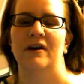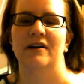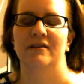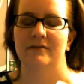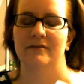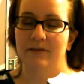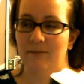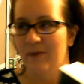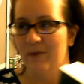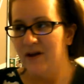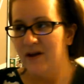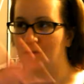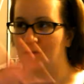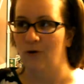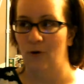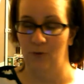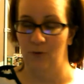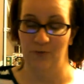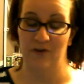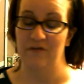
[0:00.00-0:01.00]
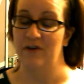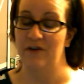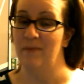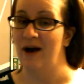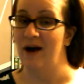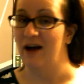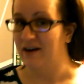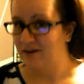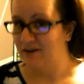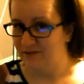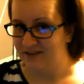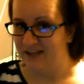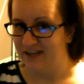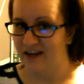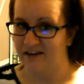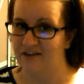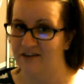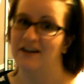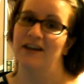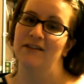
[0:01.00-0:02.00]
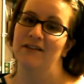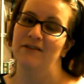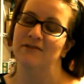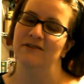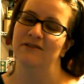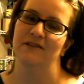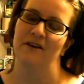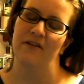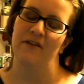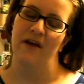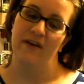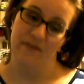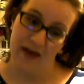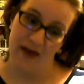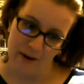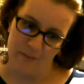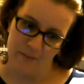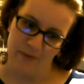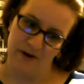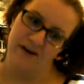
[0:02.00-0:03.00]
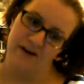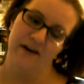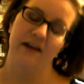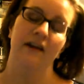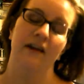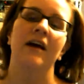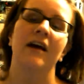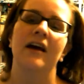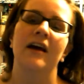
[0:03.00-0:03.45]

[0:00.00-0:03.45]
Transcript: We made a whole movie about it with Daniel Day-Lewis and all that. That period.